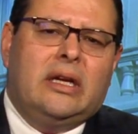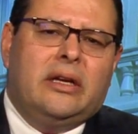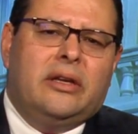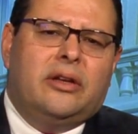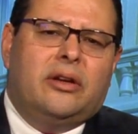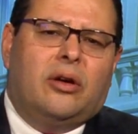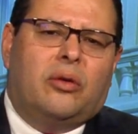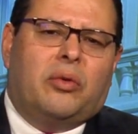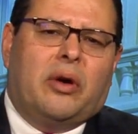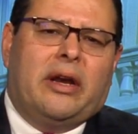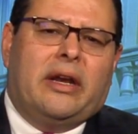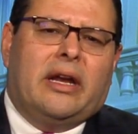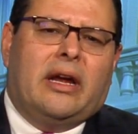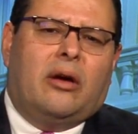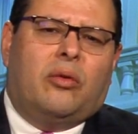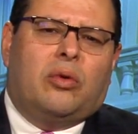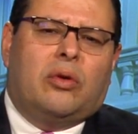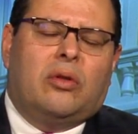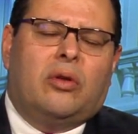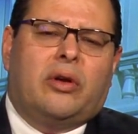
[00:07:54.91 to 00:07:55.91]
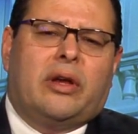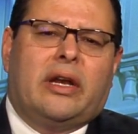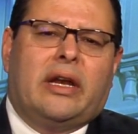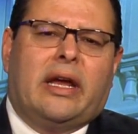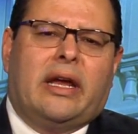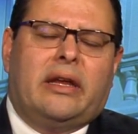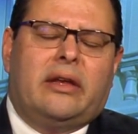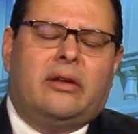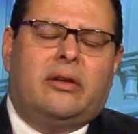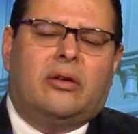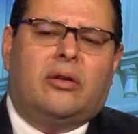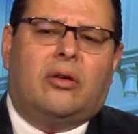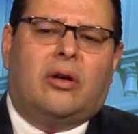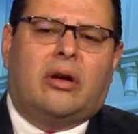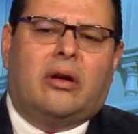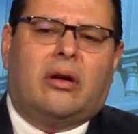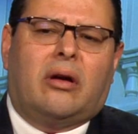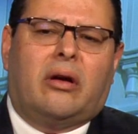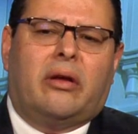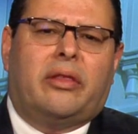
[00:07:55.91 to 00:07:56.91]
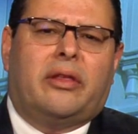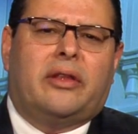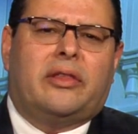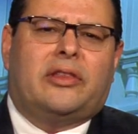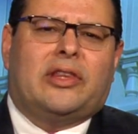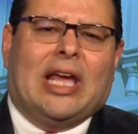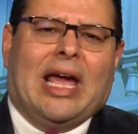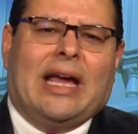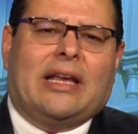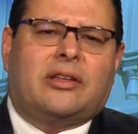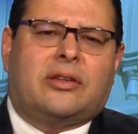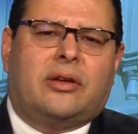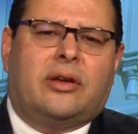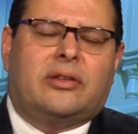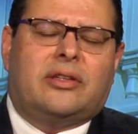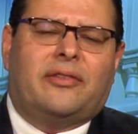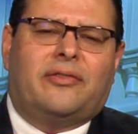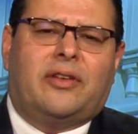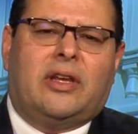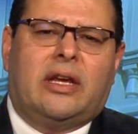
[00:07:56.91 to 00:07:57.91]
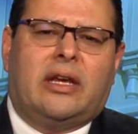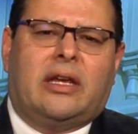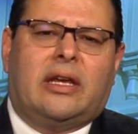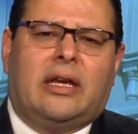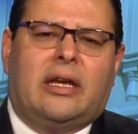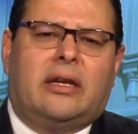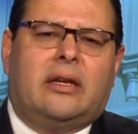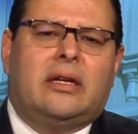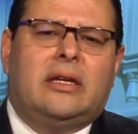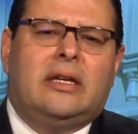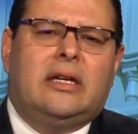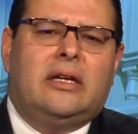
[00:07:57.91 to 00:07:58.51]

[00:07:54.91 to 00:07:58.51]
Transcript: Right now we're looking at, the tax cuts have kicked in.